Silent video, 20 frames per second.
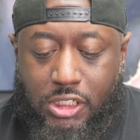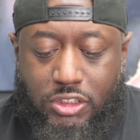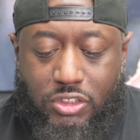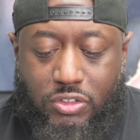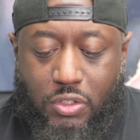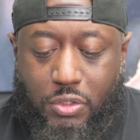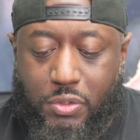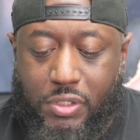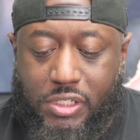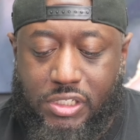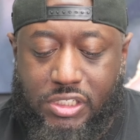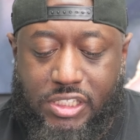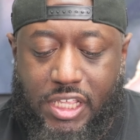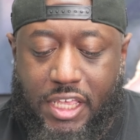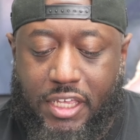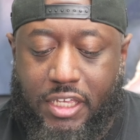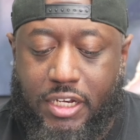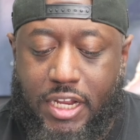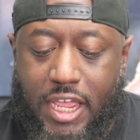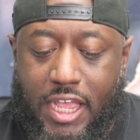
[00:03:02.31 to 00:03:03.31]
so you can
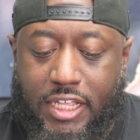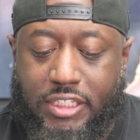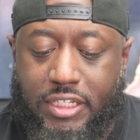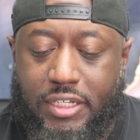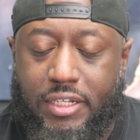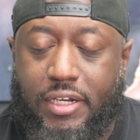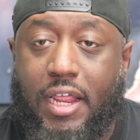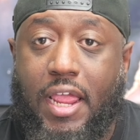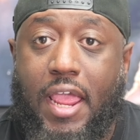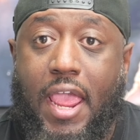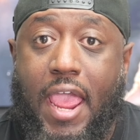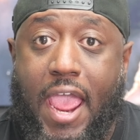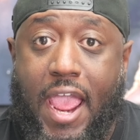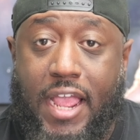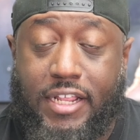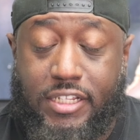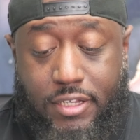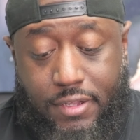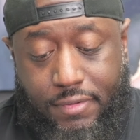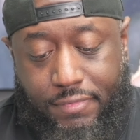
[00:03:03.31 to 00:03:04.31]
stay connected,
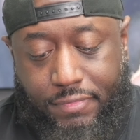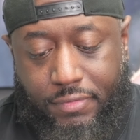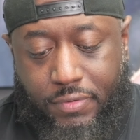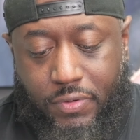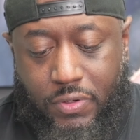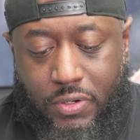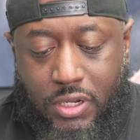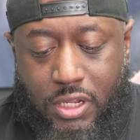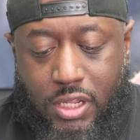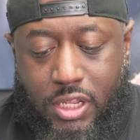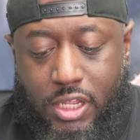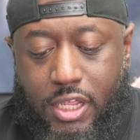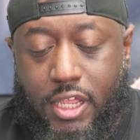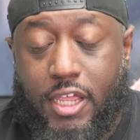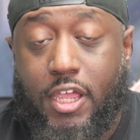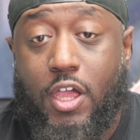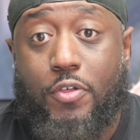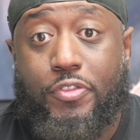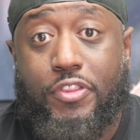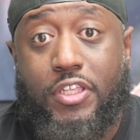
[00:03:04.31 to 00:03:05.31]
active,
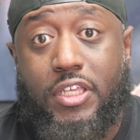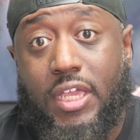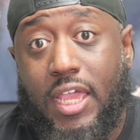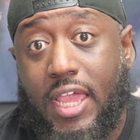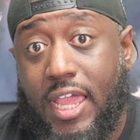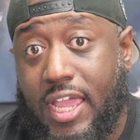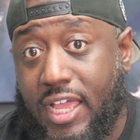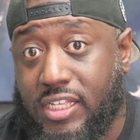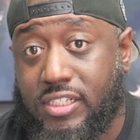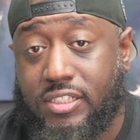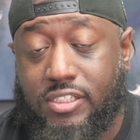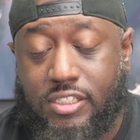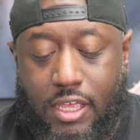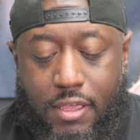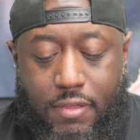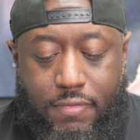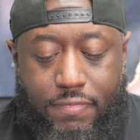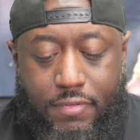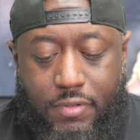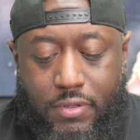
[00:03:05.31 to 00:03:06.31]
healthy, and
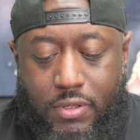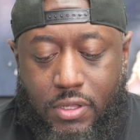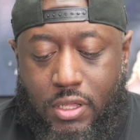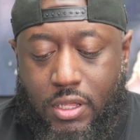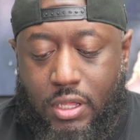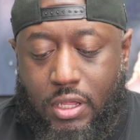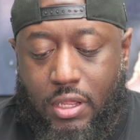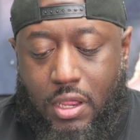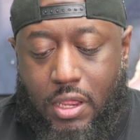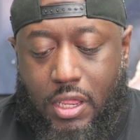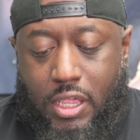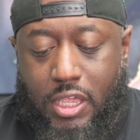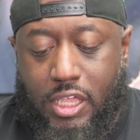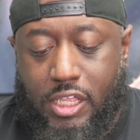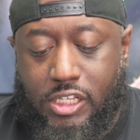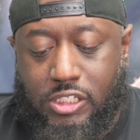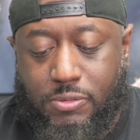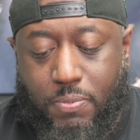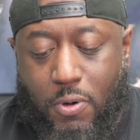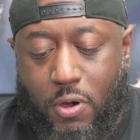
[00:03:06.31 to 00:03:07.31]
safe.
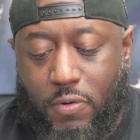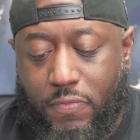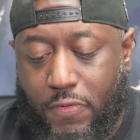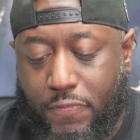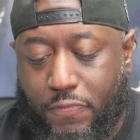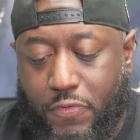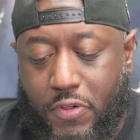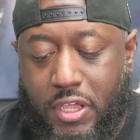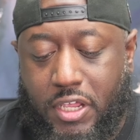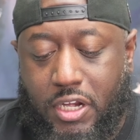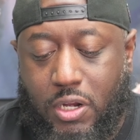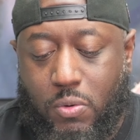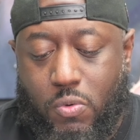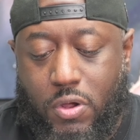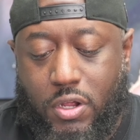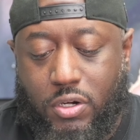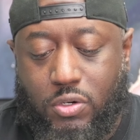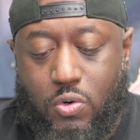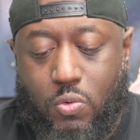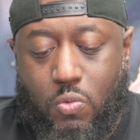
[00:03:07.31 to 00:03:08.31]
It's perfect for
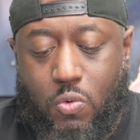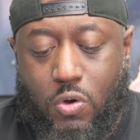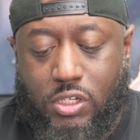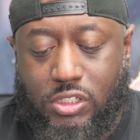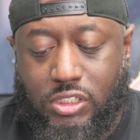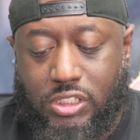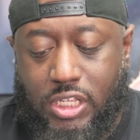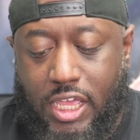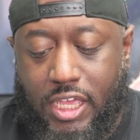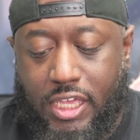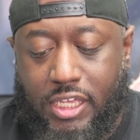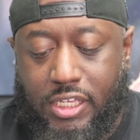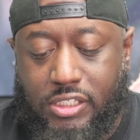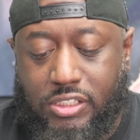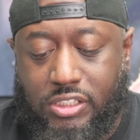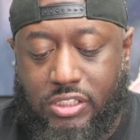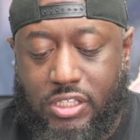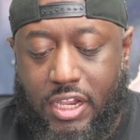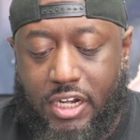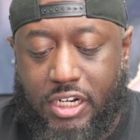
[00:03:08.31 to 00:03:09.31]
anyone who wants a
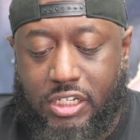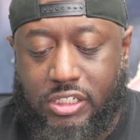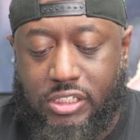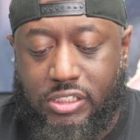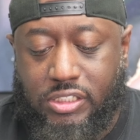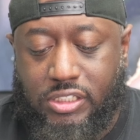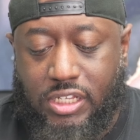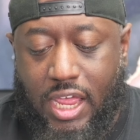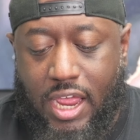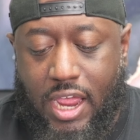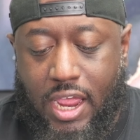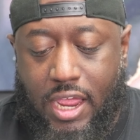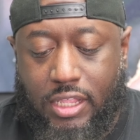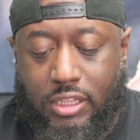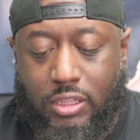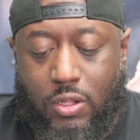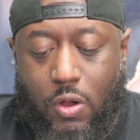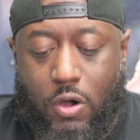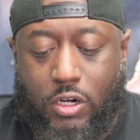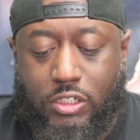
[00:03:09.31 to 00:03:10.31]
stunning
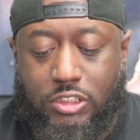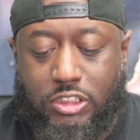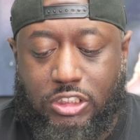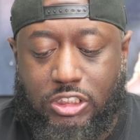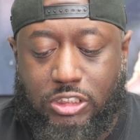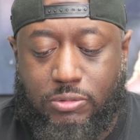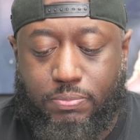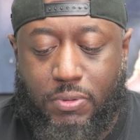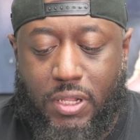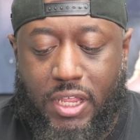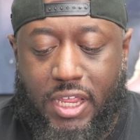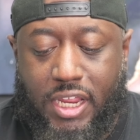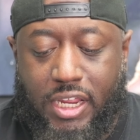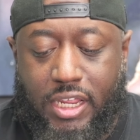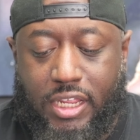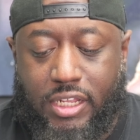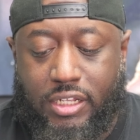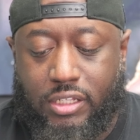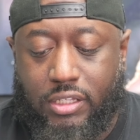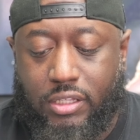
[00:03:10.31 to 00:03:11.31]
design, large display,
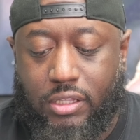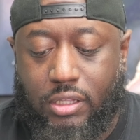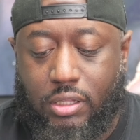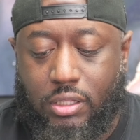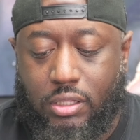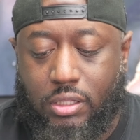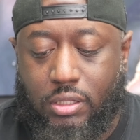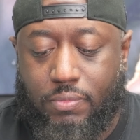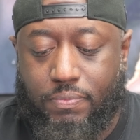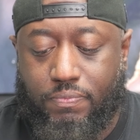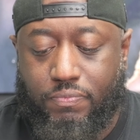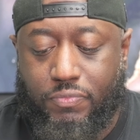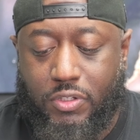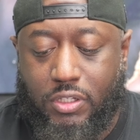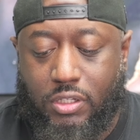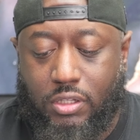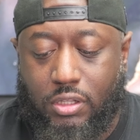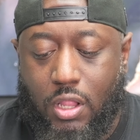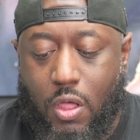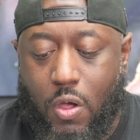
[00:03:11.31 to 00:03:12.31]
and
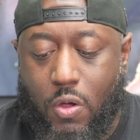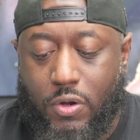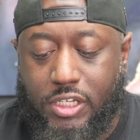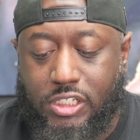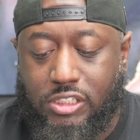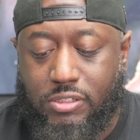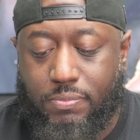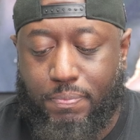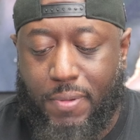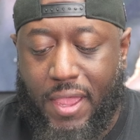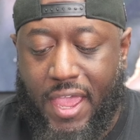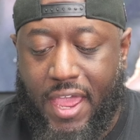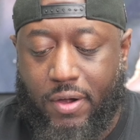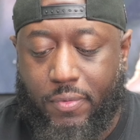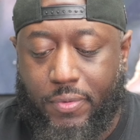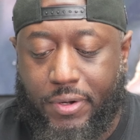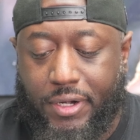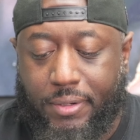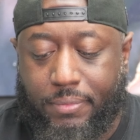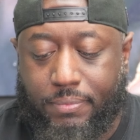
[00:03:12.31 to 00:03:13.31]
longest
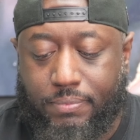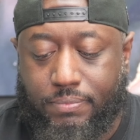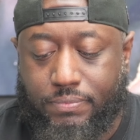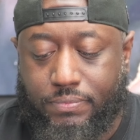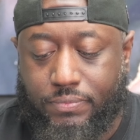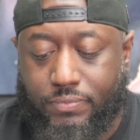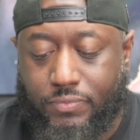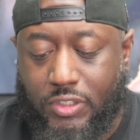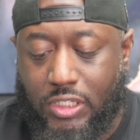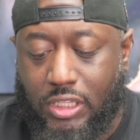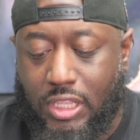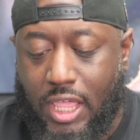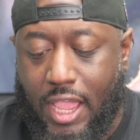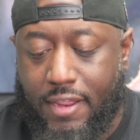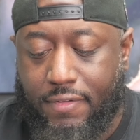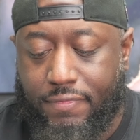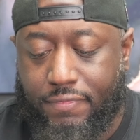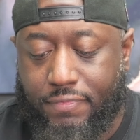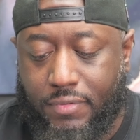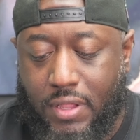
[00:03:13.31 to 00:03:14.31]
battery
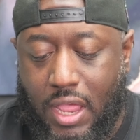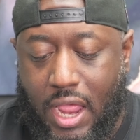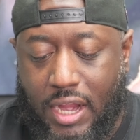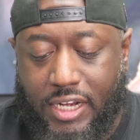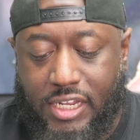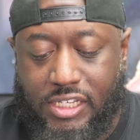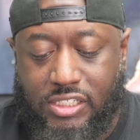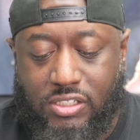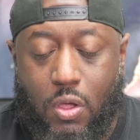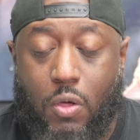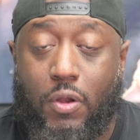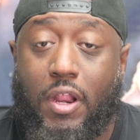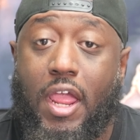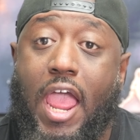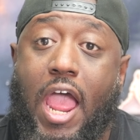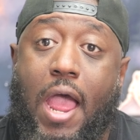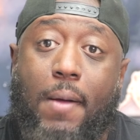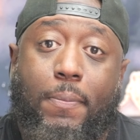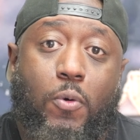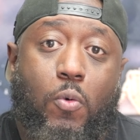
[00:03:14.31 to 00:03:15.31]
life, I guess, on an
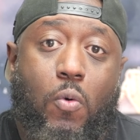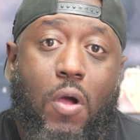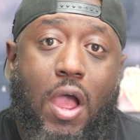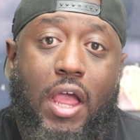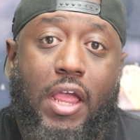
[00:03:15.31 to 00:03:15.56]
Apple